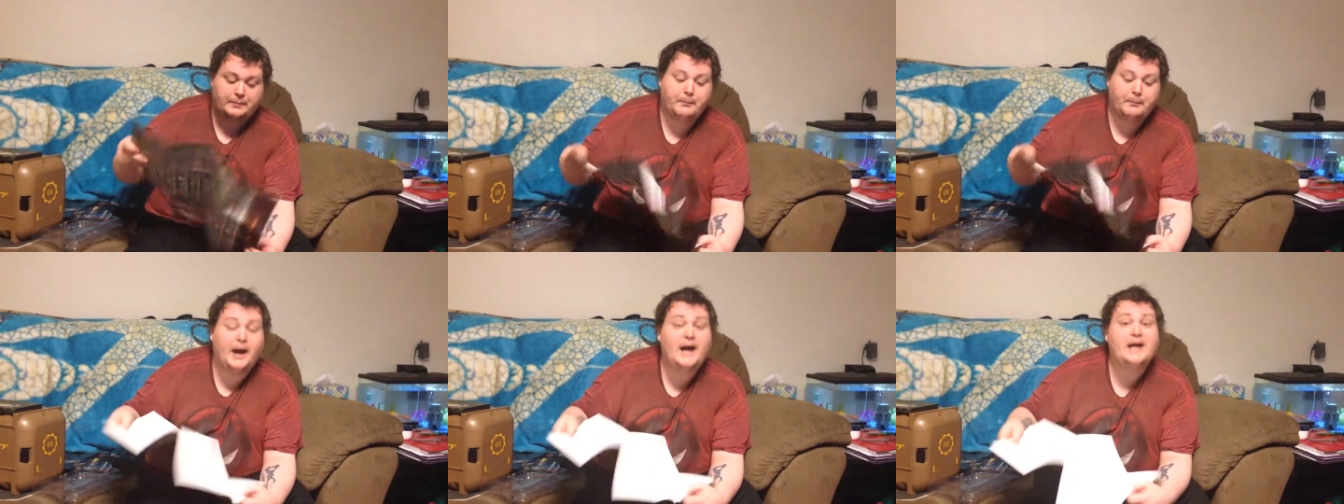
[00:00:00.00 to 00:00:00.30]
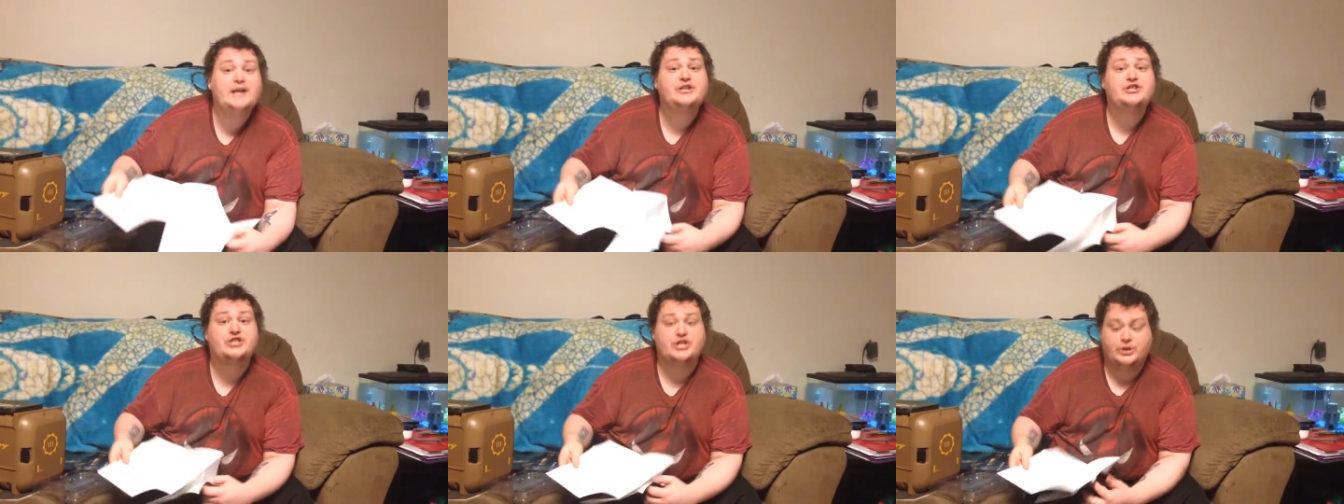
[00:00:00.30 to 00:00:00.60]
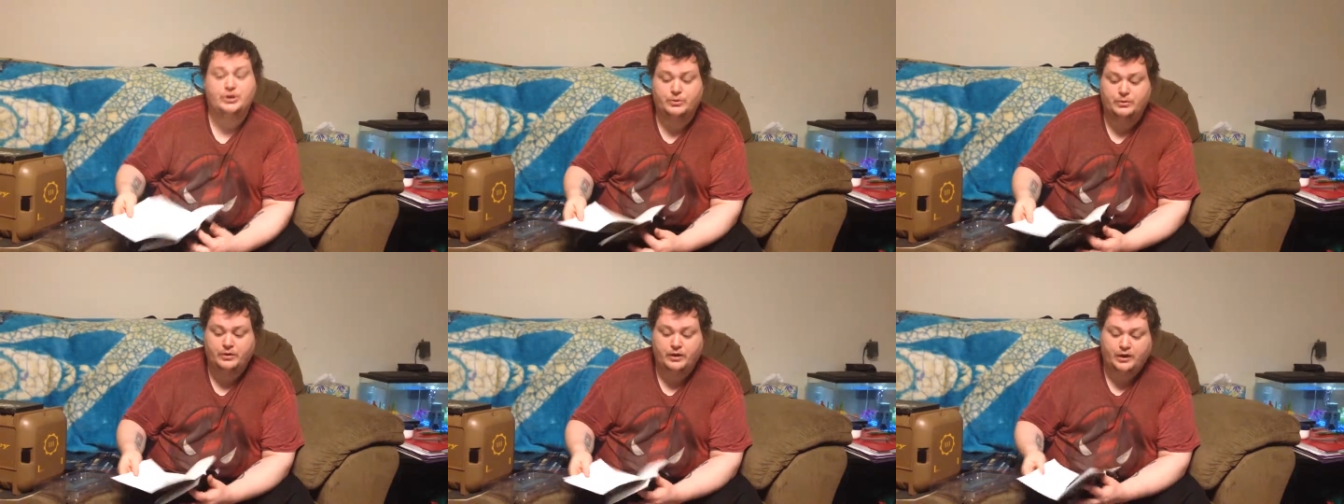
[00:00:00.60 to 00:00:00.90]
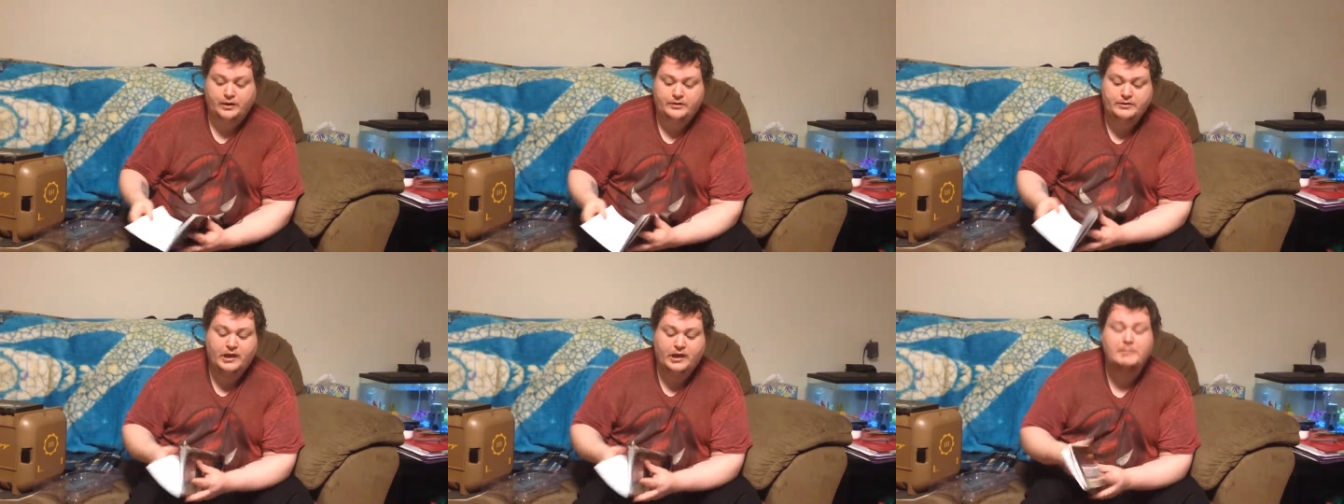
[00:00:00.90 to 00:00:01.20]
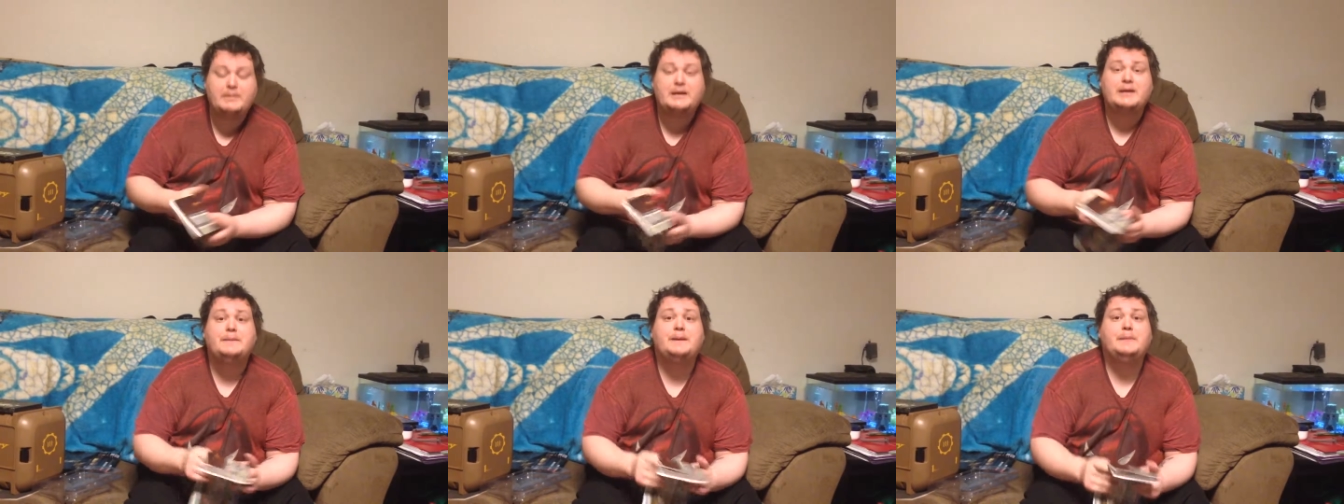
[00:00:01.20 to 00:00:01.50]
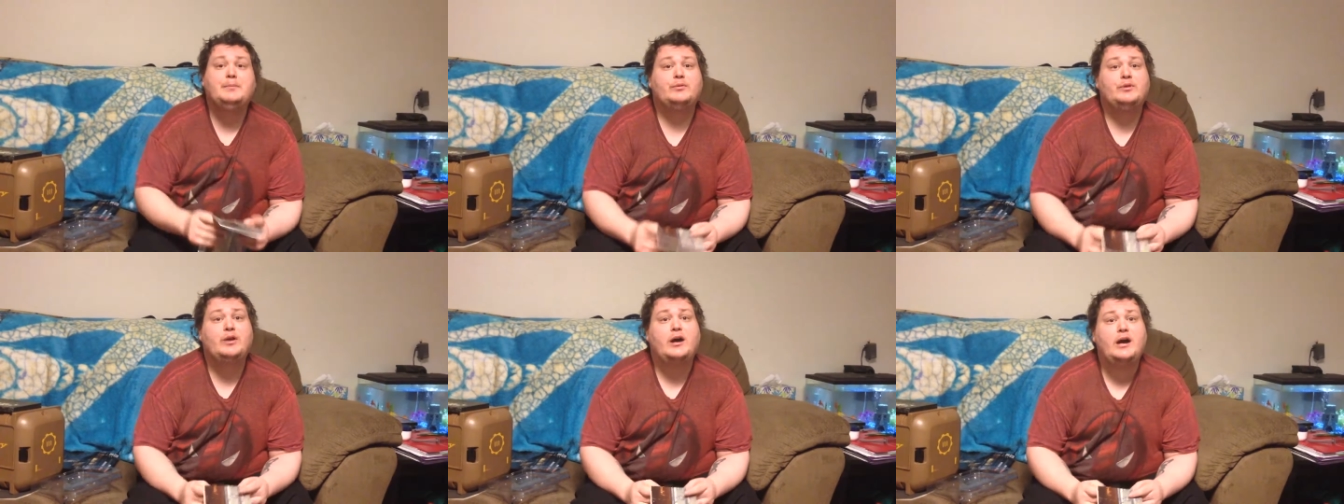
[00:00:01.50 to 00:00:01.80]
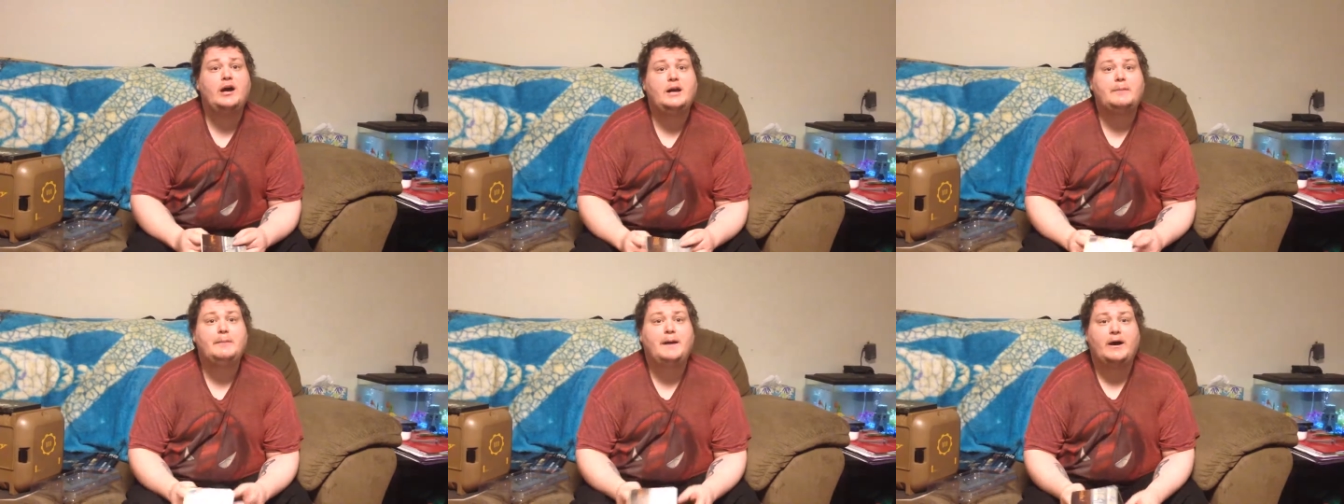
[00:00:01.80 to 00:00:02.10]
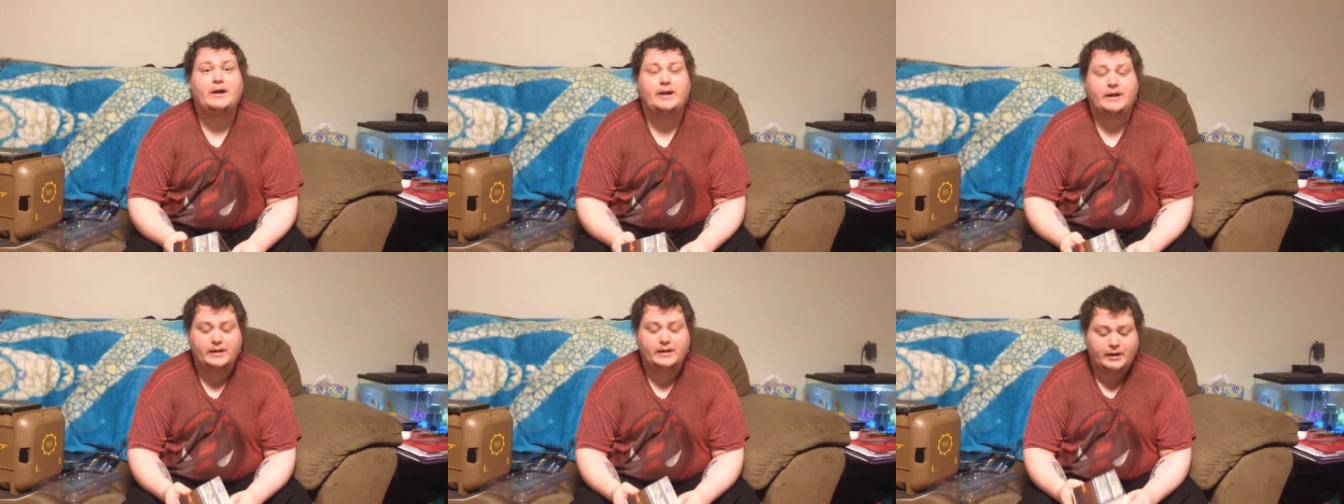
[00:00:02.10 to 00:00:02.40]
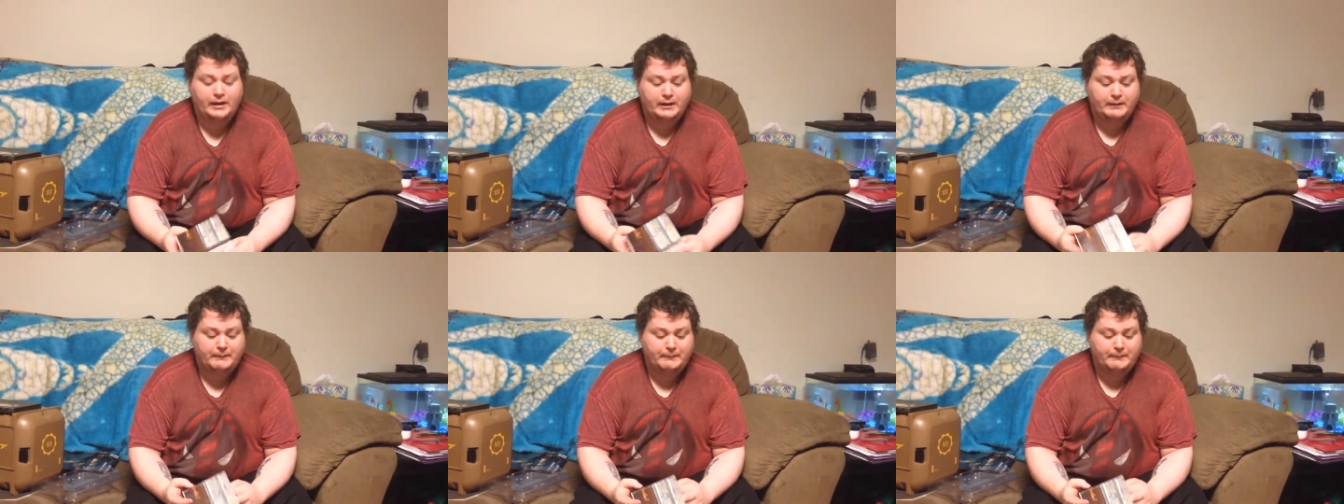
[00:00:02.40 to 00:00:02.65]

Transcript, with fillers: Mind you, not many people talk about it,